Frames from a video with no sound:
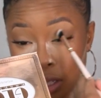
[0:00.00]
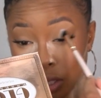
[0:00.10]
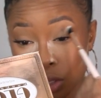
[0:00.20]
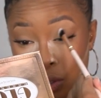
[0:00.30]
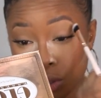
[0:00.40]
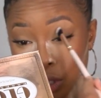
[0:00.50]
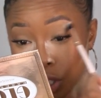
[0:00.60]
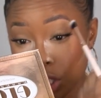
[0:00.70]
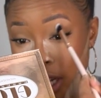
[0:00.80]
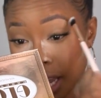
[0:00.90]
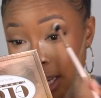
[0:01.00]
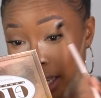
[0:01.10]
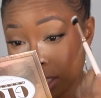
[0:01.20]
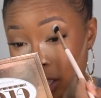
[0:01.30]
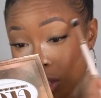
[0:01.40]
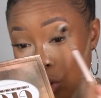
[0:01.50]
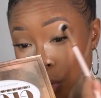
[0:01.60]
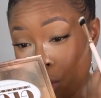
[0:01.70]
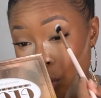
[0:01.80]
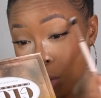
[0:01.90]
So she highlighted
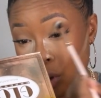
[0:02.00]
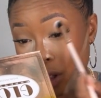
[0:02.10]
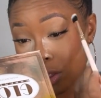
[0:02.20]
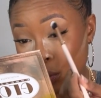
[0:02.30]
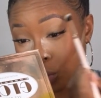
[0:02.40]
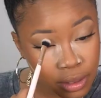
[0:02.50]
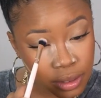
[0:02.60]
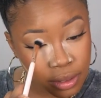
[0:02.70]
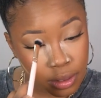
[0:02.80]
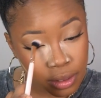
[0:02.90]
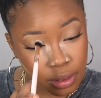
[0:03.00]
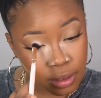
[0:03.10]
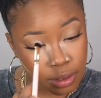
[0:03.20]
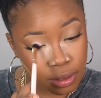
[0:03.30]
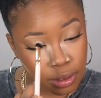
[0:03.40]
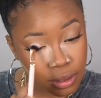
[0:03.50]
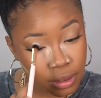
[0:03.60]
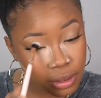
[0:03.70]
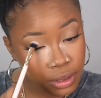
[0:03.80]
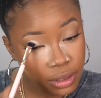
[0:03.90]
all the way
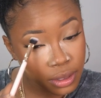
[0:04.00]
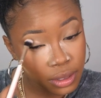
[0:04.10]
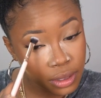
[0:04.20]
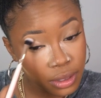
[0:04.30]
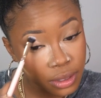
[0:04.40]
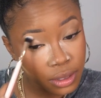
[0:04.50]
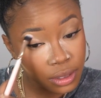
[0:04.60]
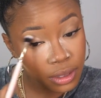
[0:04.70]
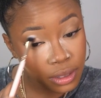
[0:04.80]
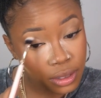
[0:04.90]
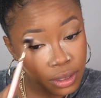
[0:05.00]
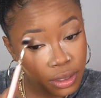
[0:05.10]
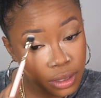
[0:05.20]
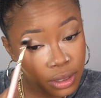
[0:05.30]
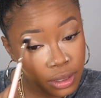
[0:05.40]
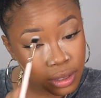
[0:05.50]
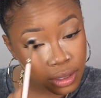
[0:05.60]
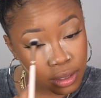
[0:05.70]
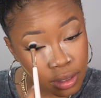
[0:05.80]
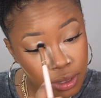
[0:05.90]
up to almost
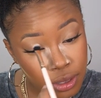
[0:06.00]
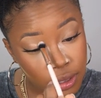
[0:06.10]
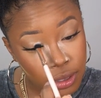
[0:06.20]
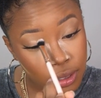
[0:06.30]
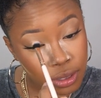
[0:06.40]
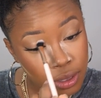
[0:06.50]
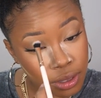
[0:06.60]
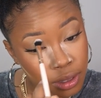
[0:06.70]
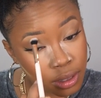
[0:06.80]
her brow bone.